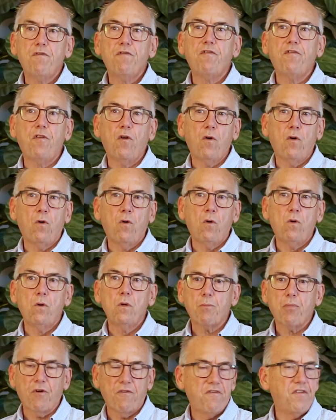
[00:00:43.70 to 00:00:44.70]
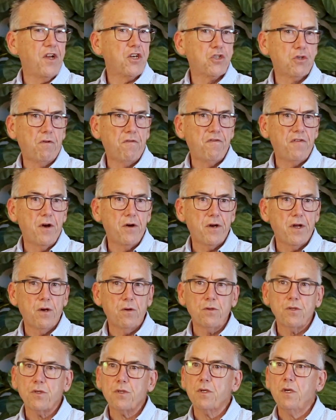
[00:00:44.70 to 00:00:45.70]
full professional
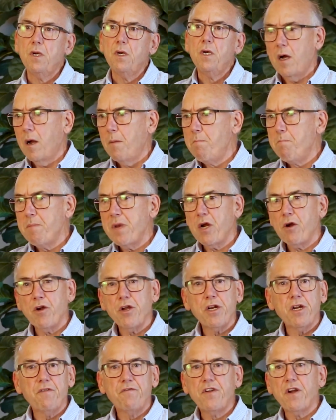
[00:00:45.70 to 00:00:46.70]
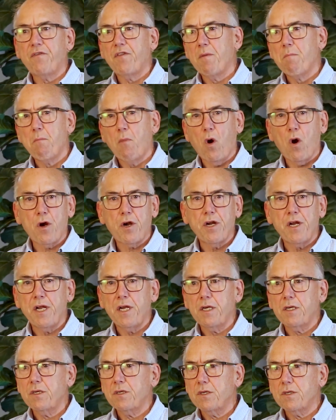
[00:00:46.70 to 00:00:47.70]
photos, a myriad of different
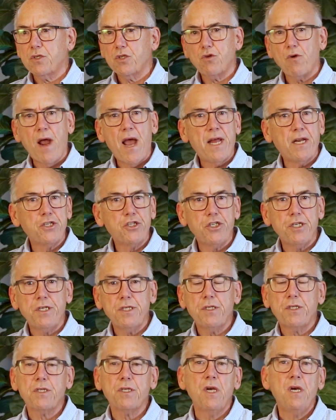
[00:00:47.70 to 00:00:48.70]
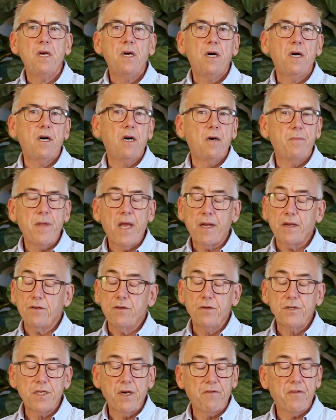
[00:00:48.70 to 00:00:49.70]
marketing strategies. That
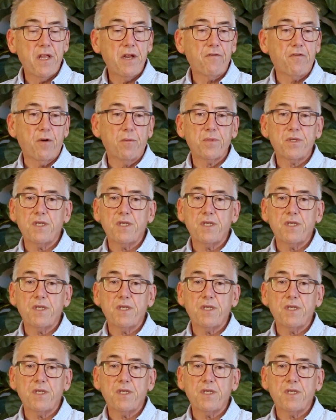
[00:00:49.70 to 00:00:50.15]
includes everything from